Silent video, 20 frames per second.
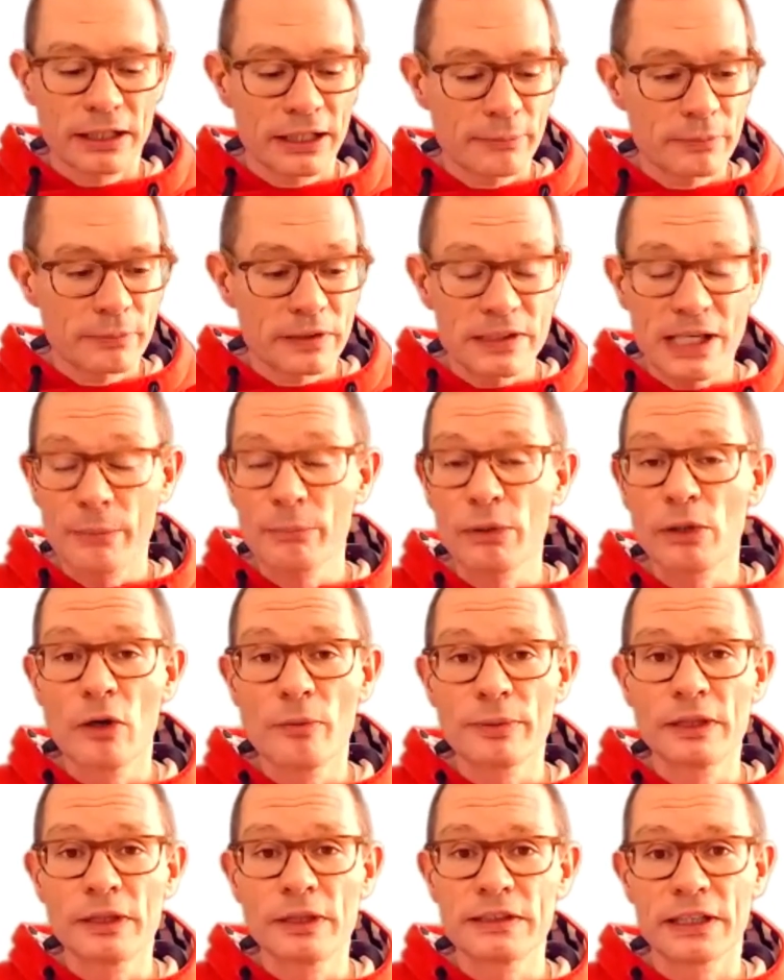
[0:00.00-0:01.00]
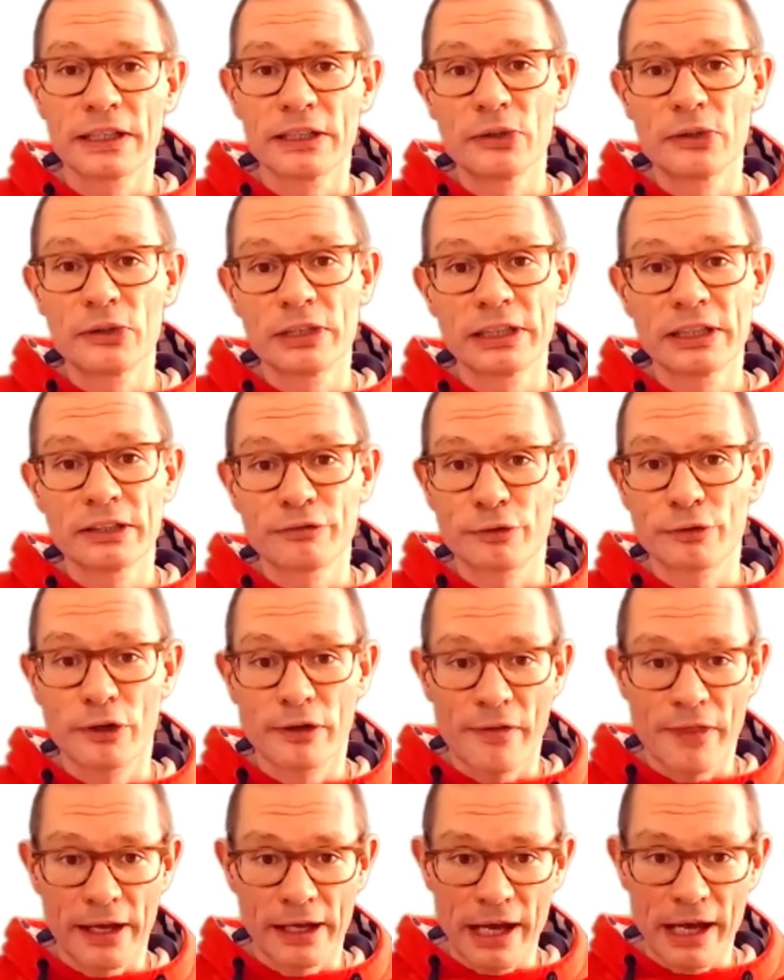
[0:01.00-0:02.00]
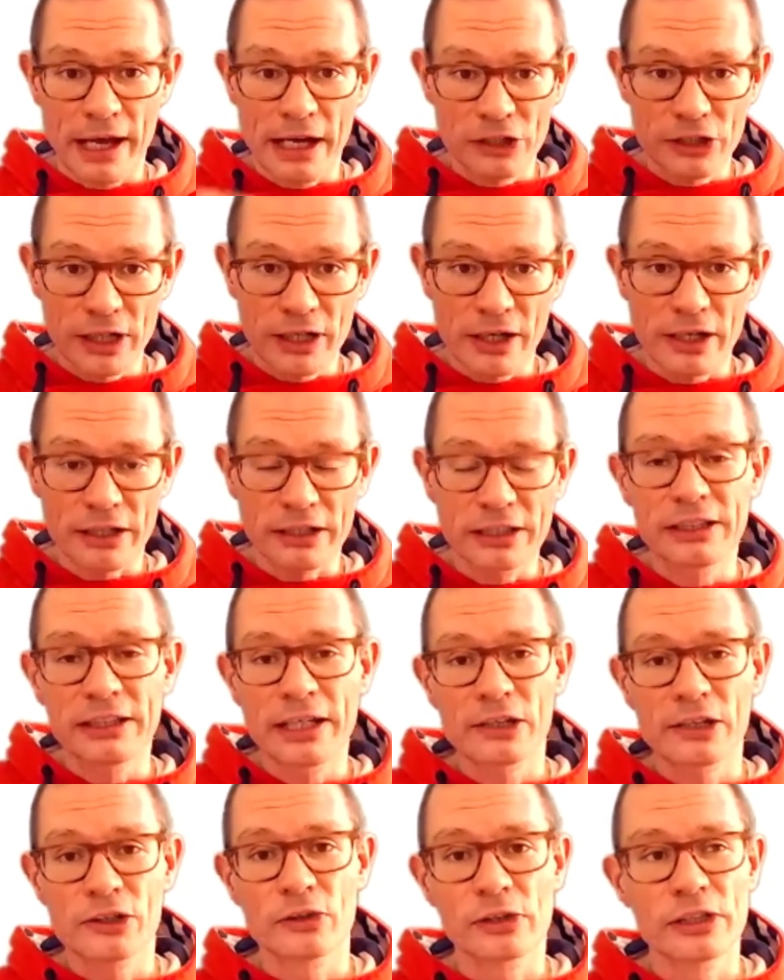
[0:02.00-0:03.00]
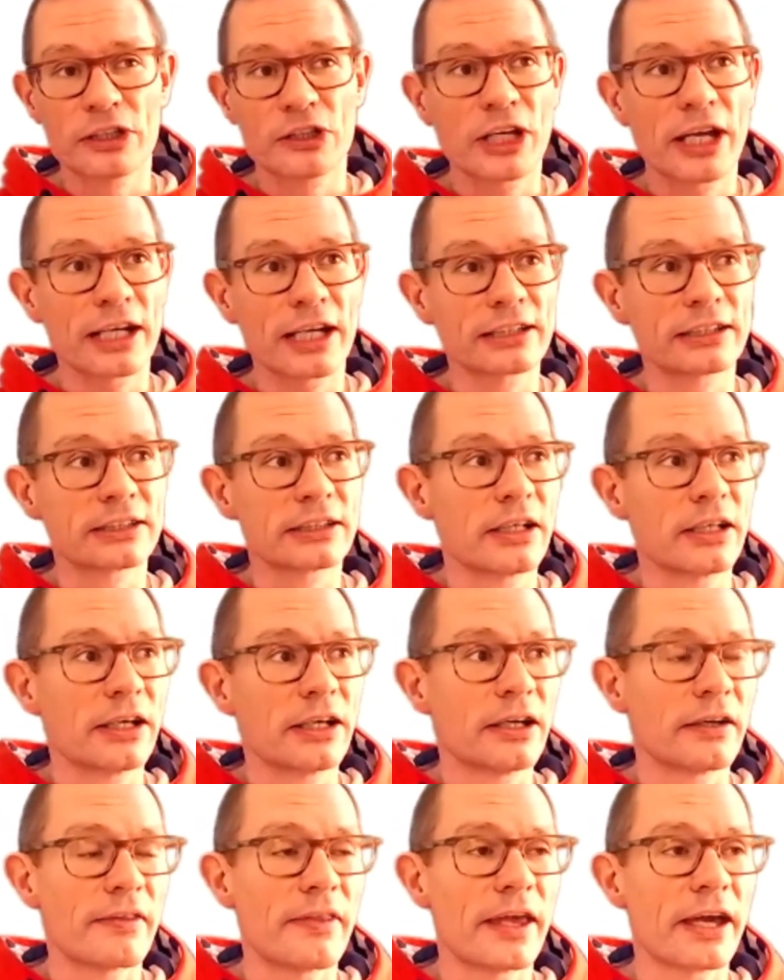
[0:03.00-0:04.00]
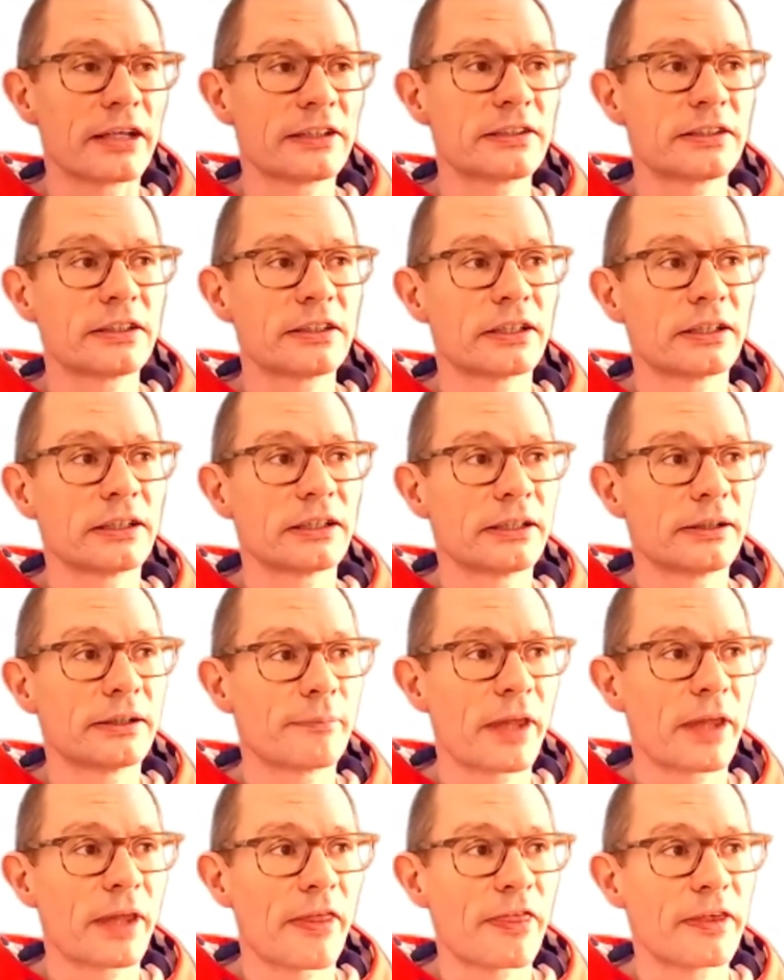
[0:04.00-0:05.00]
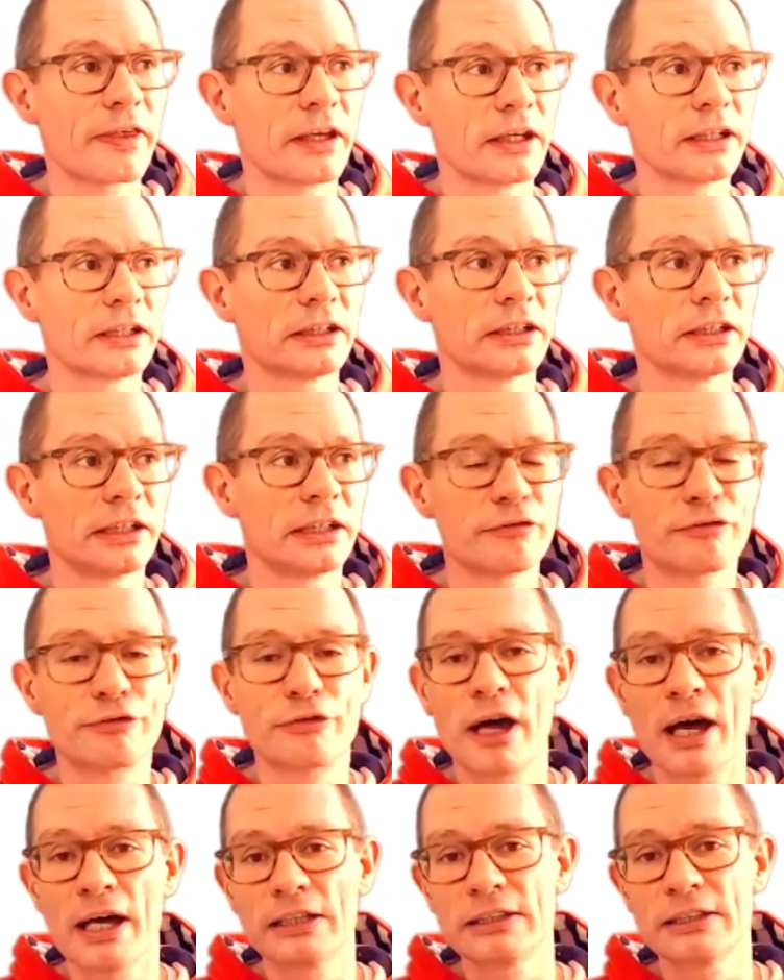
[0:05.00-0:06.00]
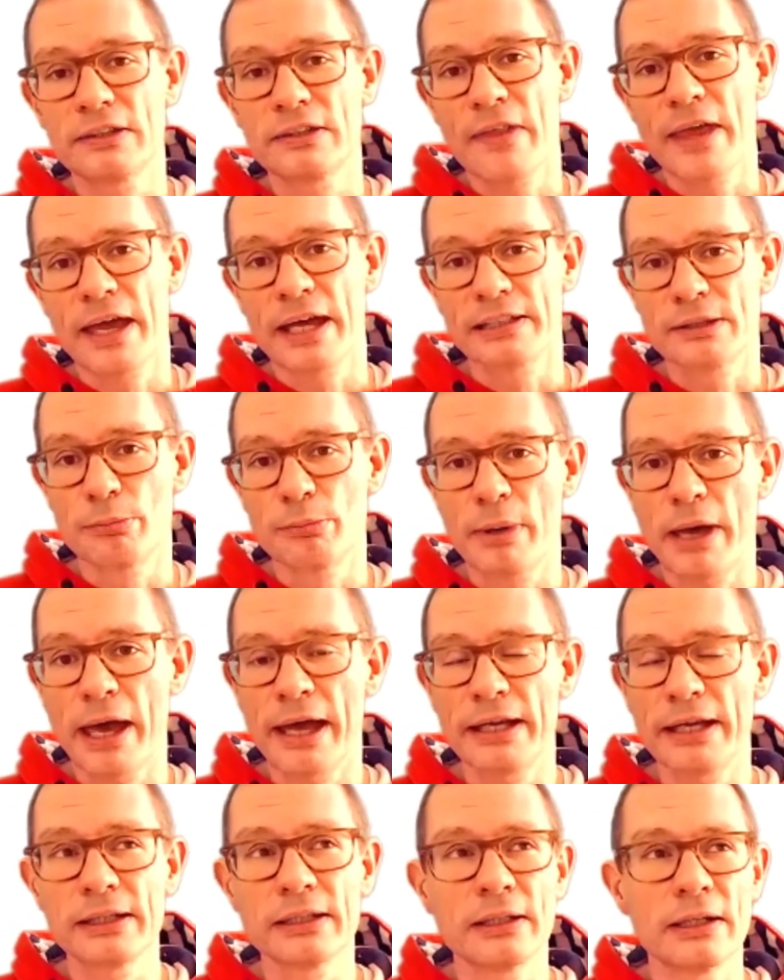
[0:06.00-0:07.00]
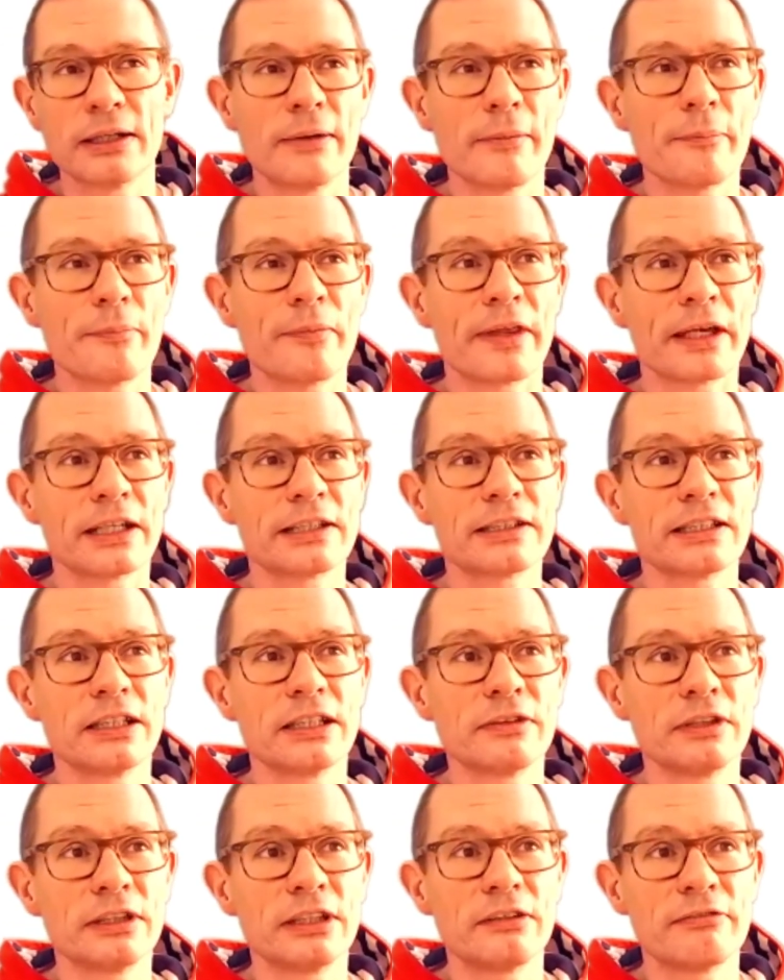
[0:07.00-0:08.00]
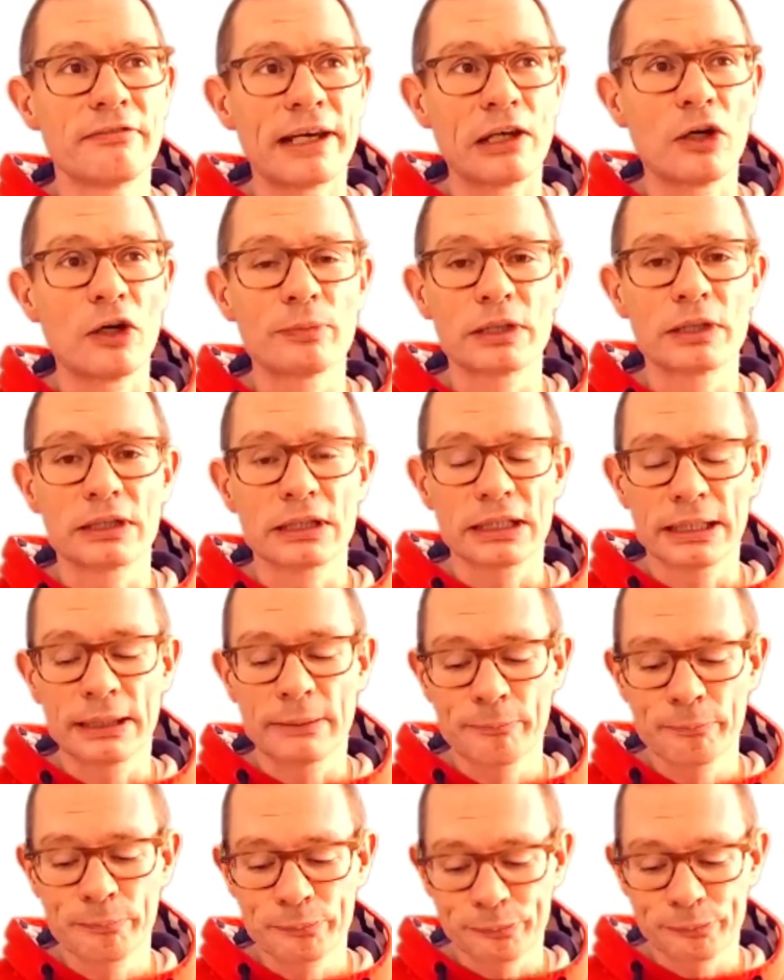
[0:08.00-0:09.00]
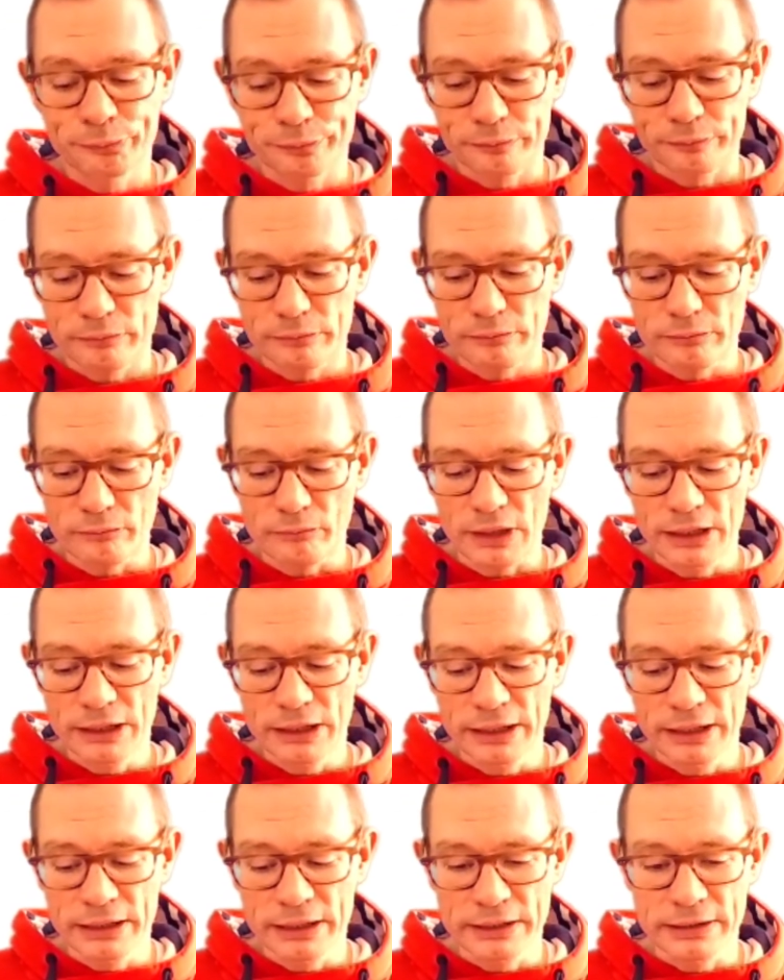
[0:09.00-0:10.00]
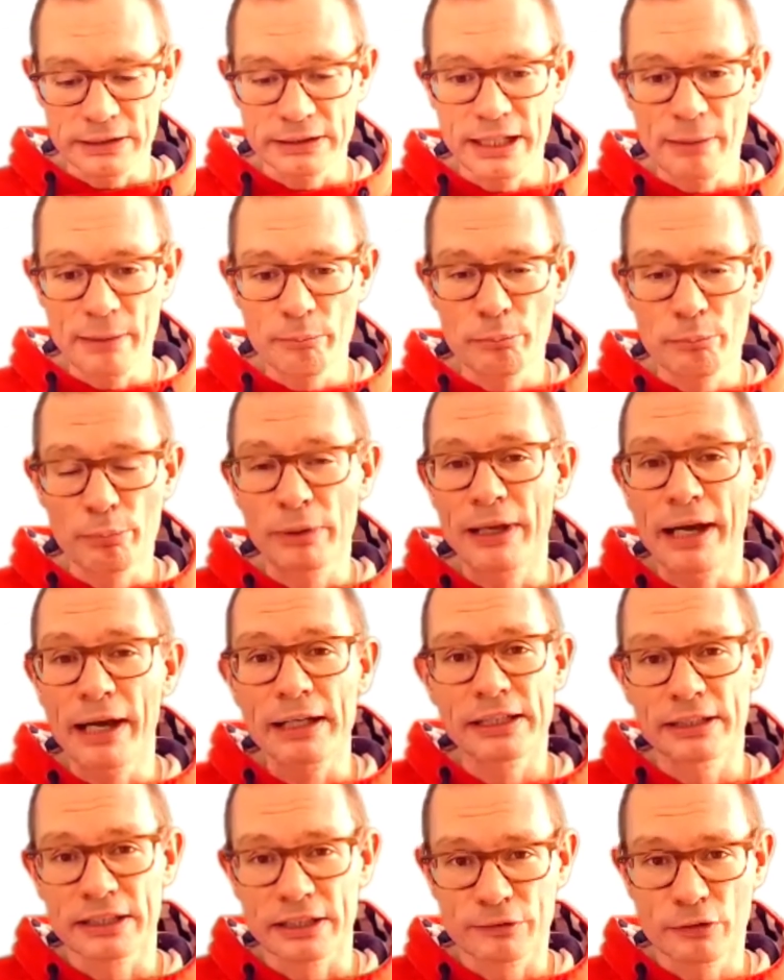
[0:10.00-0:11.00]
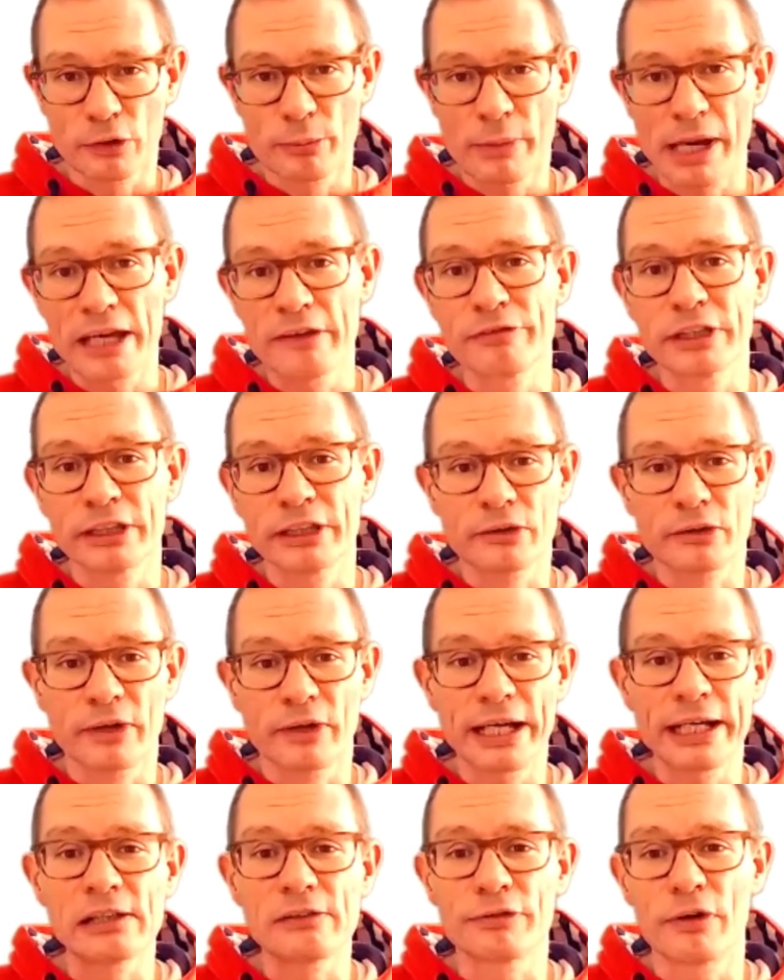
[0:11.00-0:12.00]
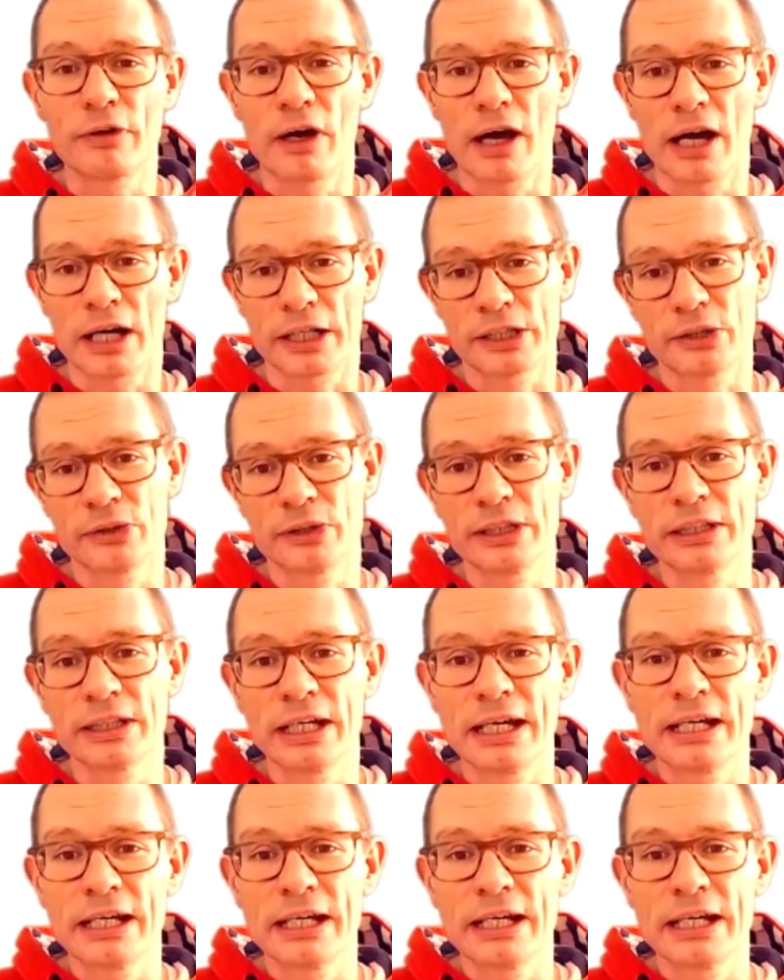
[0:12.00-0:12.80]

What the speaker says: Some companies are using it for their larger architectural checks. There's, I think in France, there's a bank that's even developed some plugins for Maven and Gradle for ArcUnit.